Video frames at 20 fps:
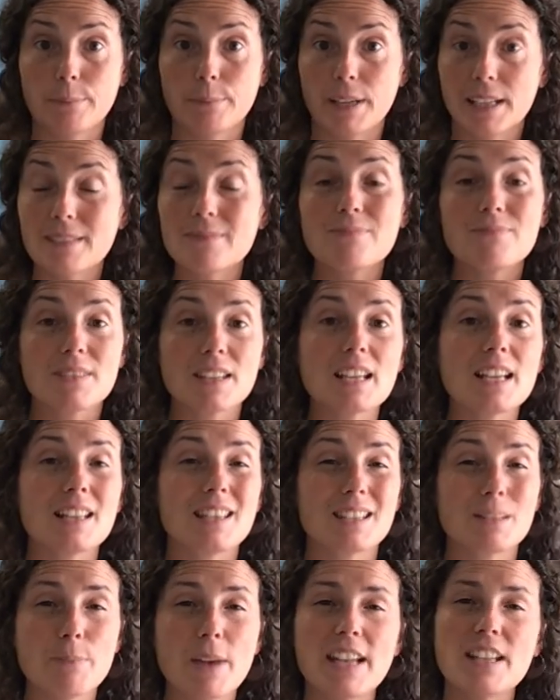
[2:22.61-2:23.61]
but
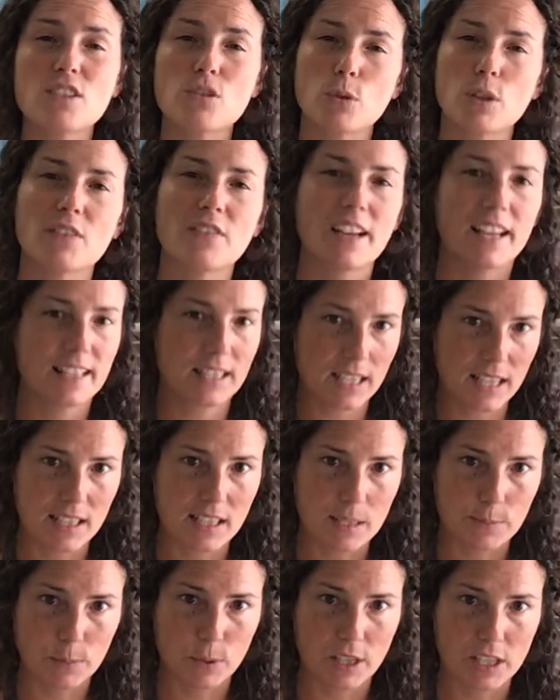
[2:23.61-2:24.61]
it's meant sort of as
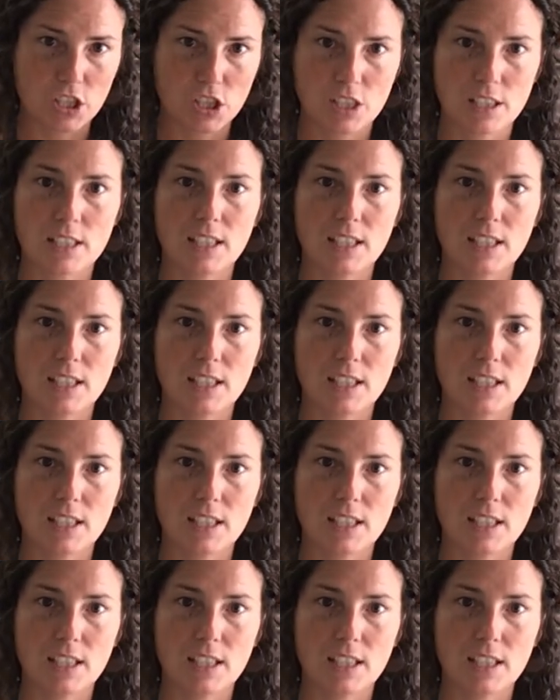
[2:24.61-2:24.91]
inspiration